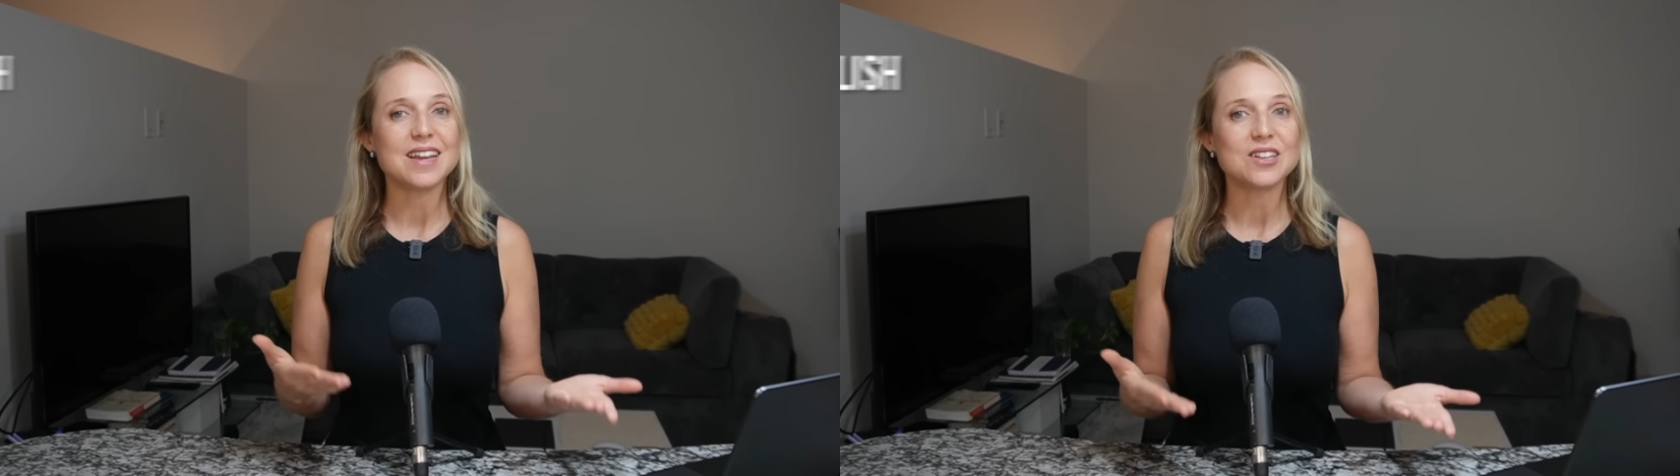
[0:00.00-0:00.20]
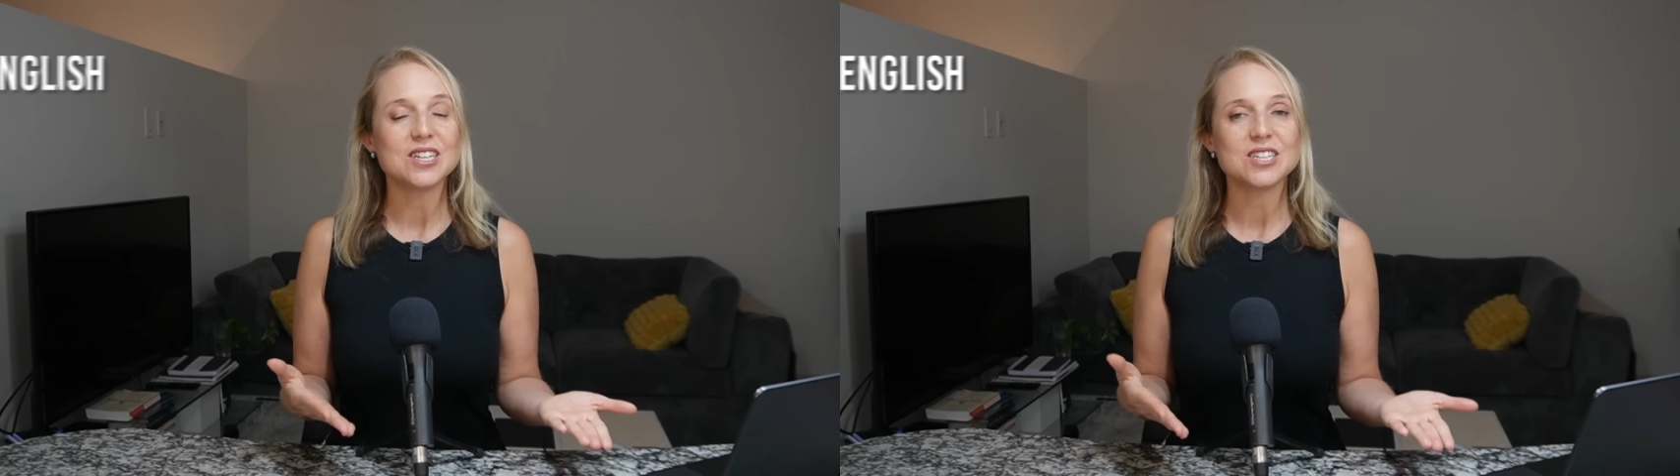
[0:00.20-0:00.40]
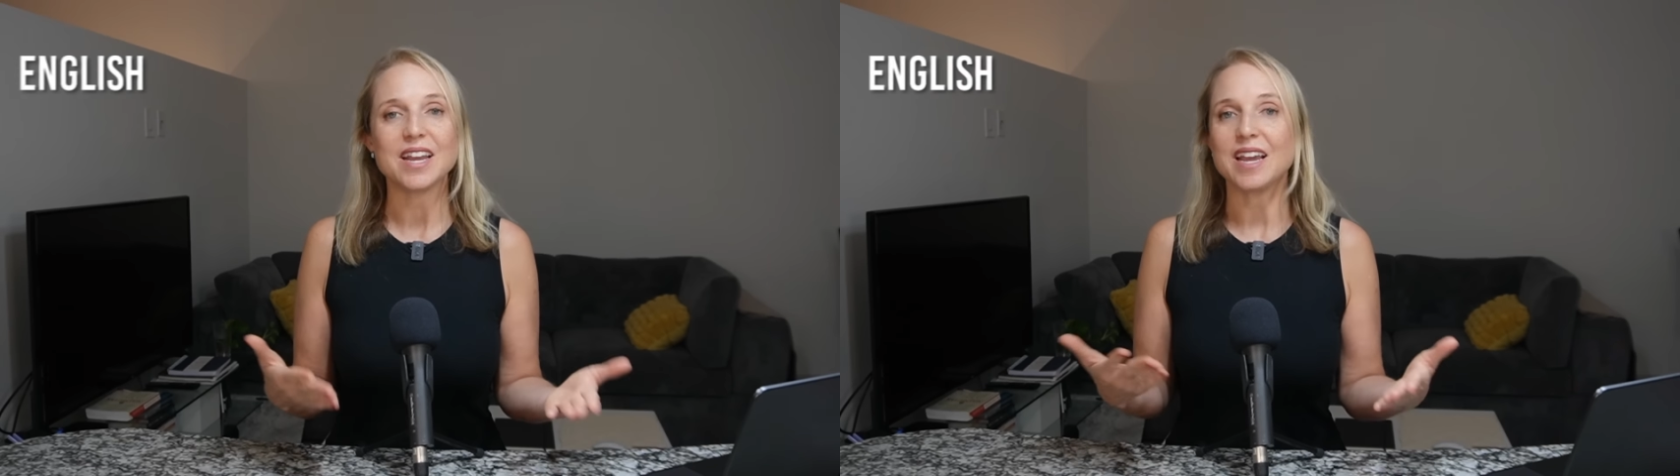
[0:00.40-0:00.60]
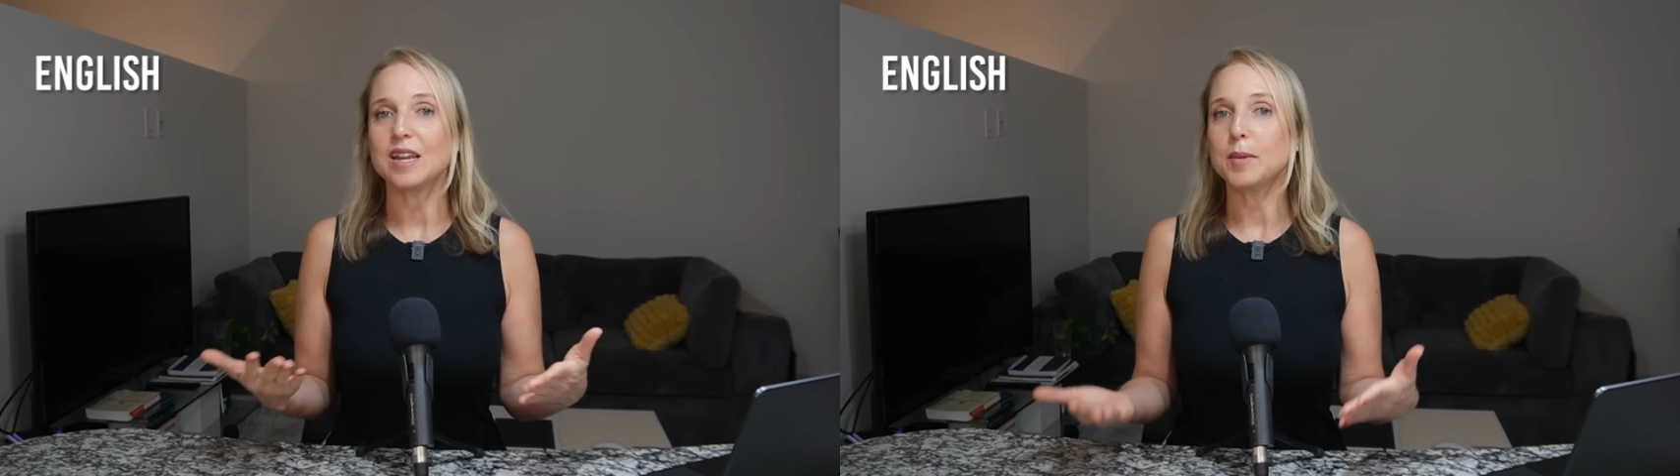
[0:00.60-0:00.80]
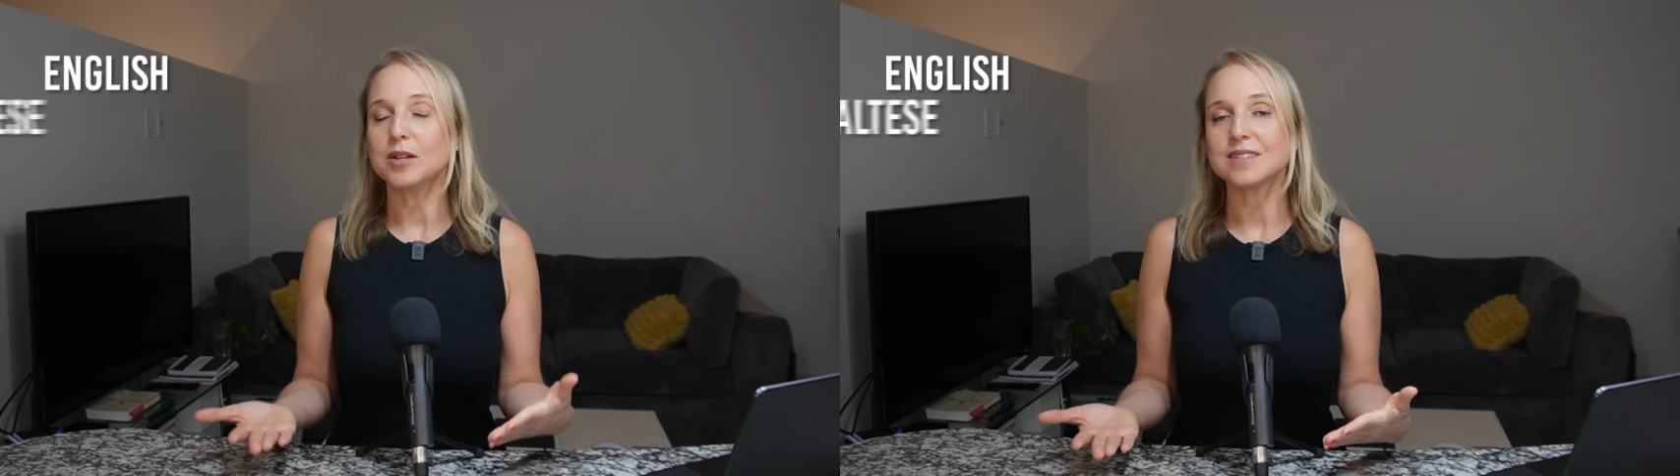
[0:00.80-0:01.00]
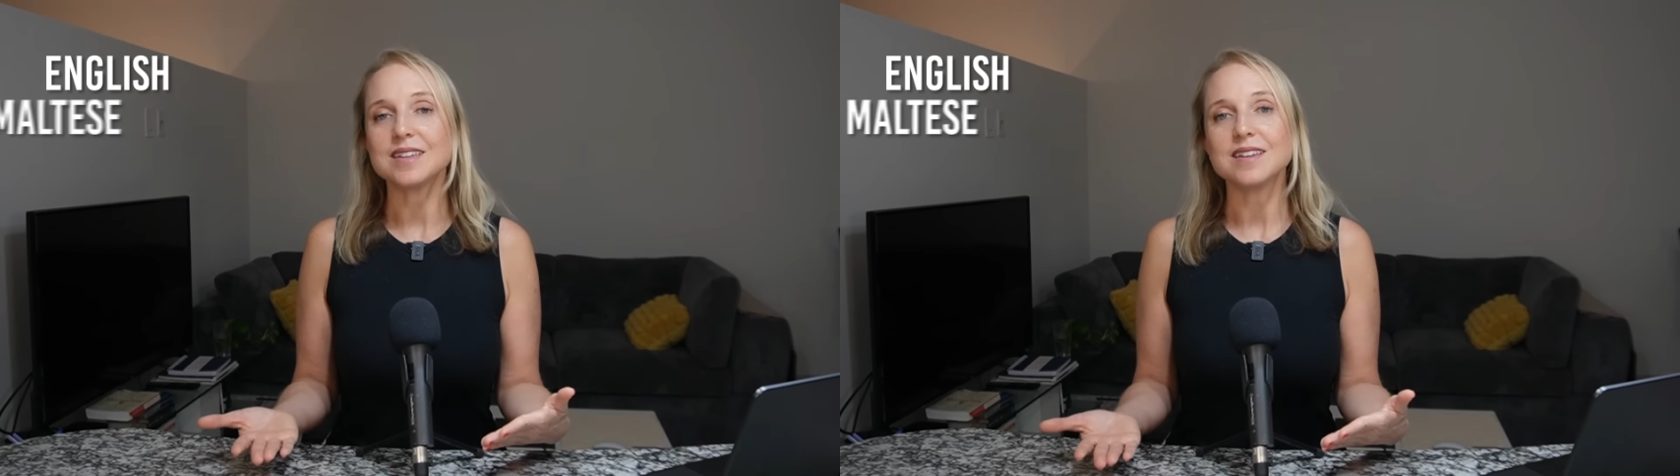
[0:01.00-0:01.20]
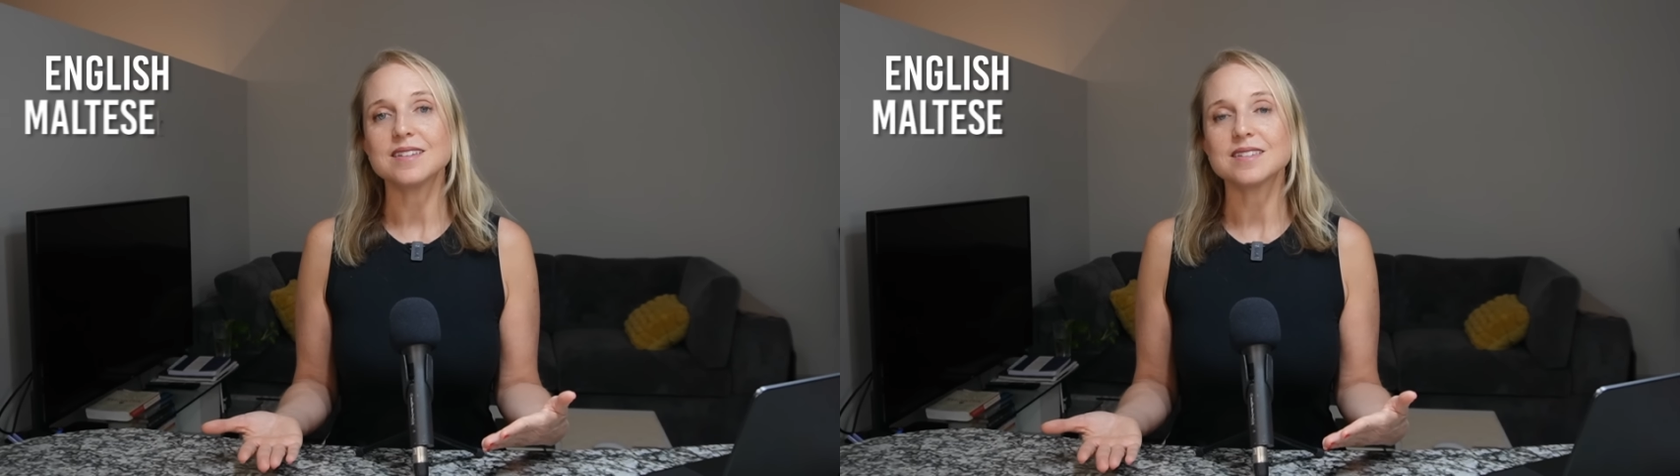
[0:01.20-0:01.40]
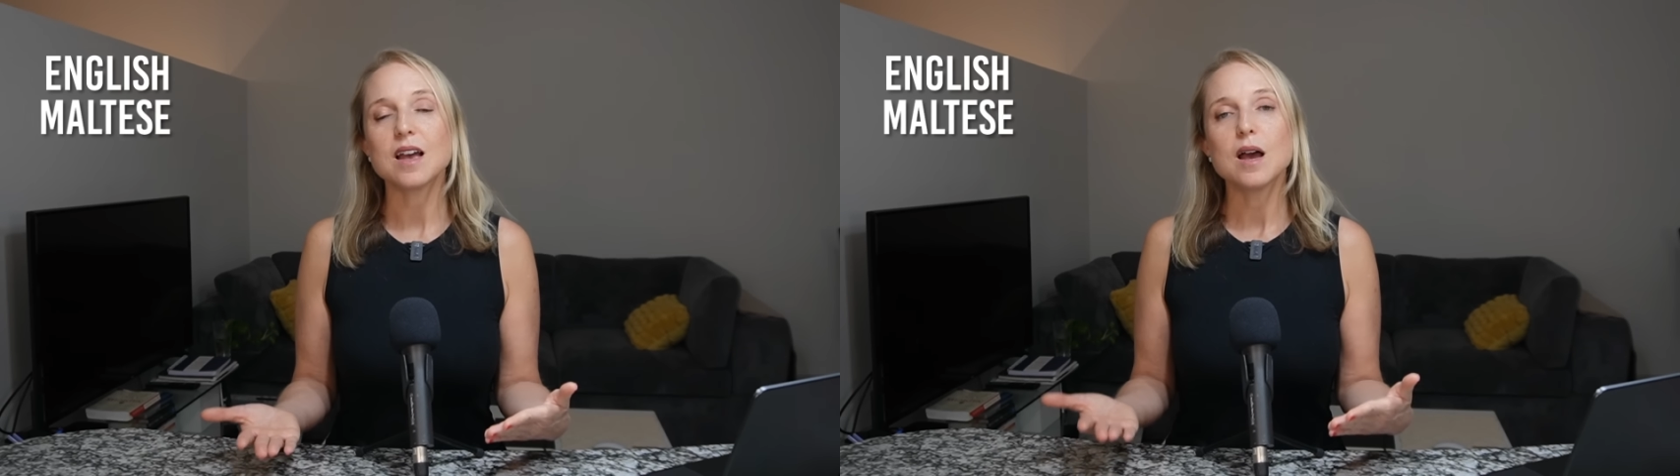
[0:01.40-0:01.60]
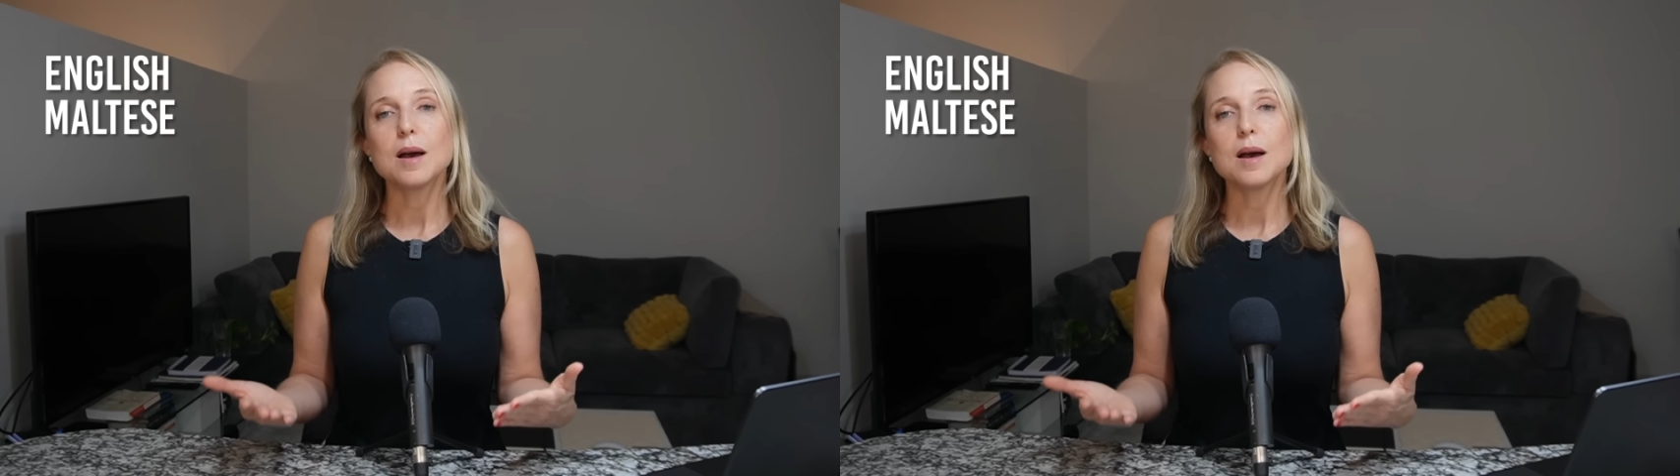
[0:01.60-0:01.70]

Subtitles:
English and Maltese.